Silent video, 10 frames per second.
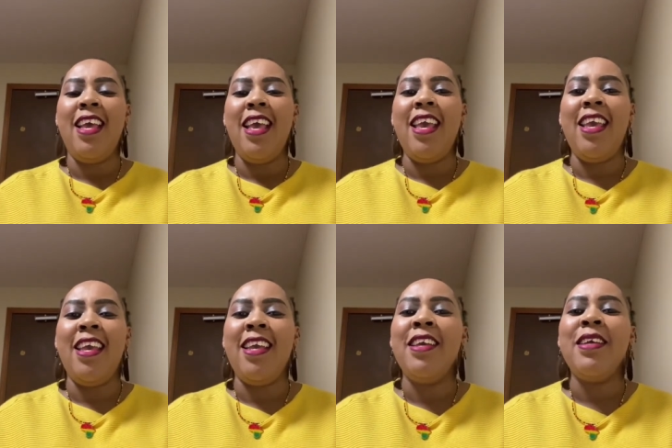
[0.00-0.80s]

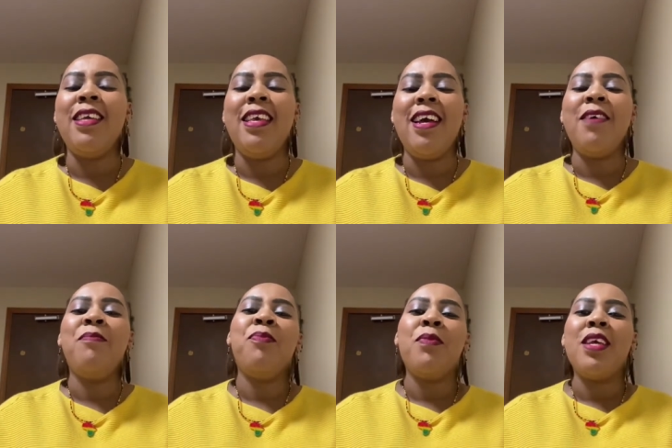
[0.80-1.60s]

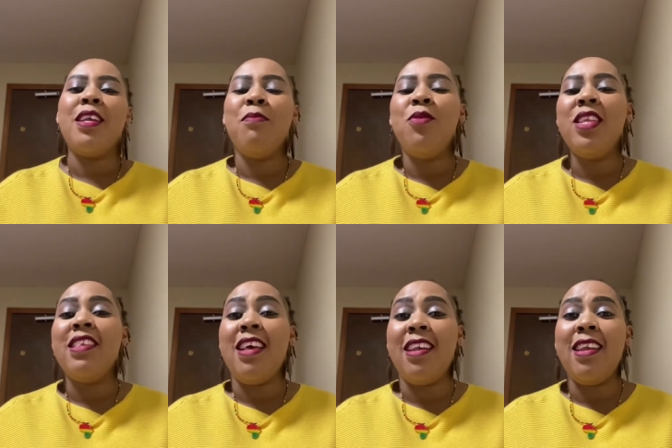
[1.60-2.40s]
Karibuni
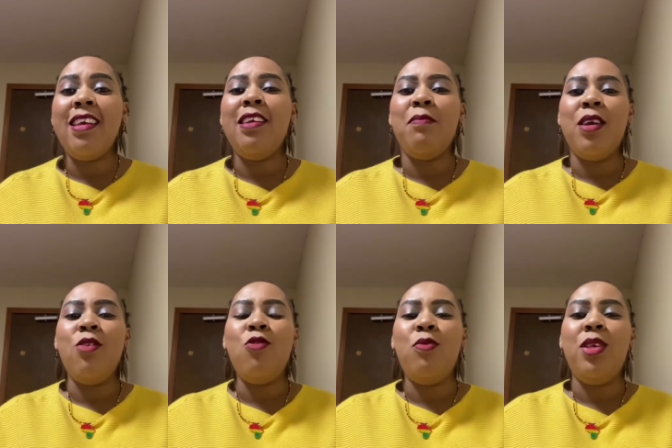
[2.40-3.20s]
sana in my
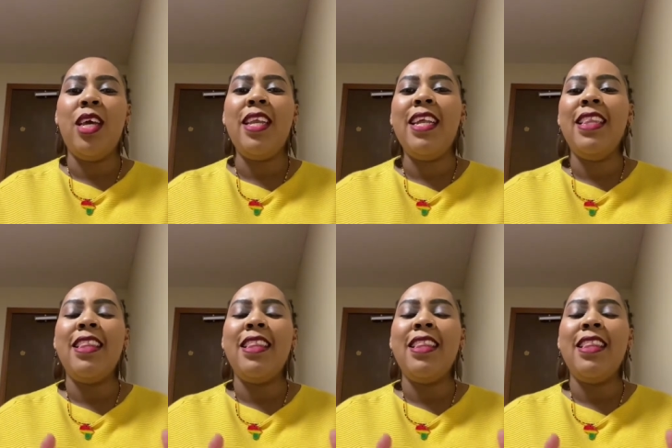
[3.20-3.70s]
YouTube channel.